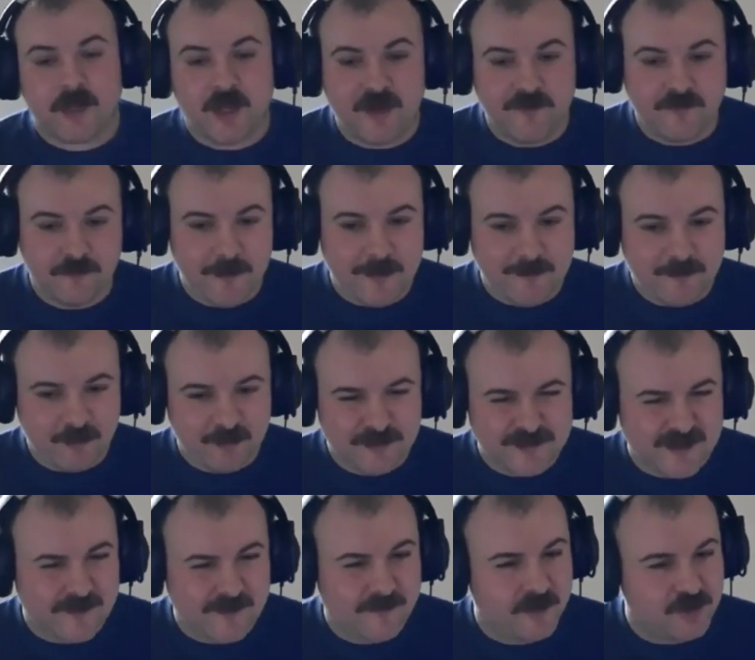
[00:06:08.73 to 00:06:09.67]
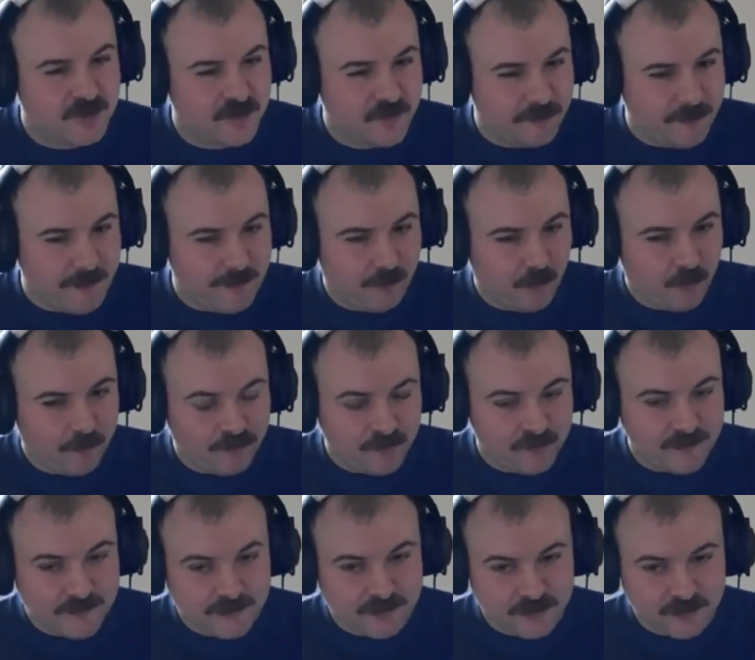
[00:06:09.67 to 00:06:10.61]
Other people will say they should have been more
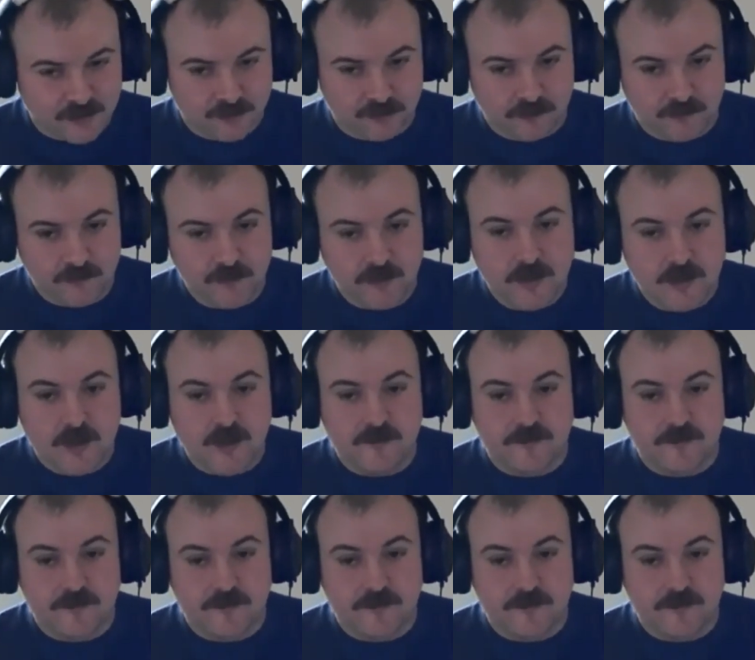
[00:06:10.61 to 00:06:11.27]
prudential.